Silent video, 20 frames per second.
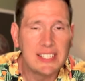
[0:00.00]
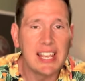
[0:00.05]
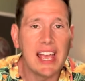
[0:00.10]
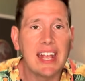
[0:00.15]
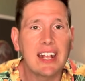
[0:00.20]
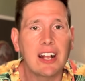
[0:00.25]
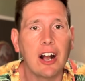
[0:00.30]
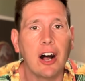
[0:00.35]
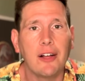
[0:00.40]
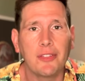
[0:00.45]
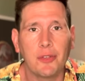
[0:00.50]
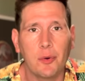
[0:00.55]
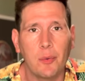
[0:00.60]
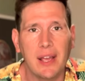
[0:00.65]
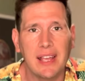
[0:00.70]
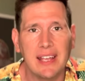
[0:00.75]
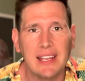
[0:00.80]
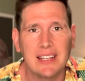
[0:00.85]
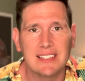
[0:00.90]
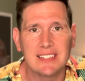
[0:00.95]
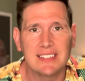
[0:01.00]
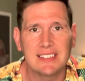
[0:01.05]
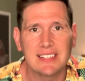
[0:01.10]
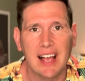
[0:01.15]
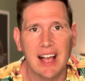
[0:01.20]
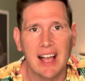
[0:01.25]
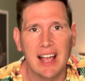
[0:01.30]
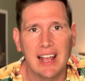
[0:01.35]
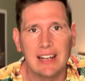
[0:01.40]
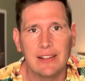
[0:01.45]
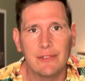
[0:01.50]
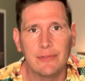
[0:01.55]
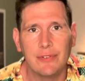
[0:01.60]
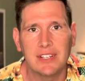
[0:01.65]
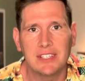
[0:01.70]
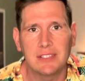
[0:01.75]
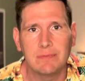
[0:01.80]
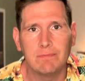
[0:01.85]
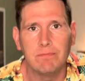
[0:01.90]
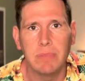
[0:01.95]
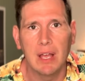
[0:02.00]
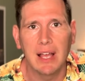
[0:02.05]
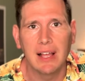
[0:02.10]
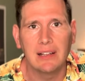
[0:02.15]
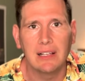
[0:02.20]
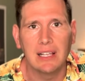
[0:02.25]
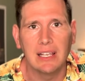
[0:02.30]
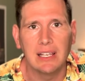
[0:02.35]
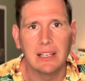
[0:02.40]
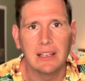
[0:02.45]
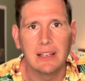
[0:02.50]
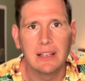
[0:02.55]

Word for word: take all the way inside of its belly.